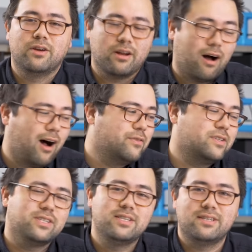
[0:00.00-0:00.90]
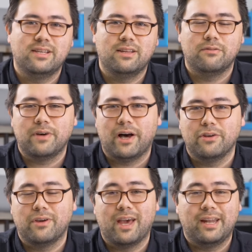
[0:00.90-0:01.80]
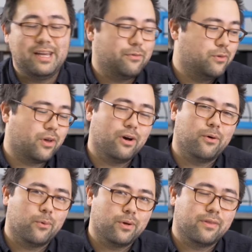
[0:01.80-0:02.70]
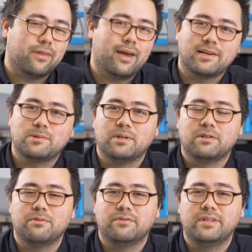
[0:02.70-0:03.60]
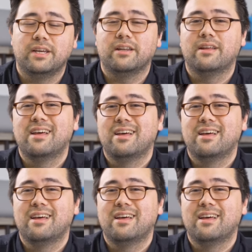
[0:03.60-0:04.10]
you can obviously see the value you get if you go with the XPS 15.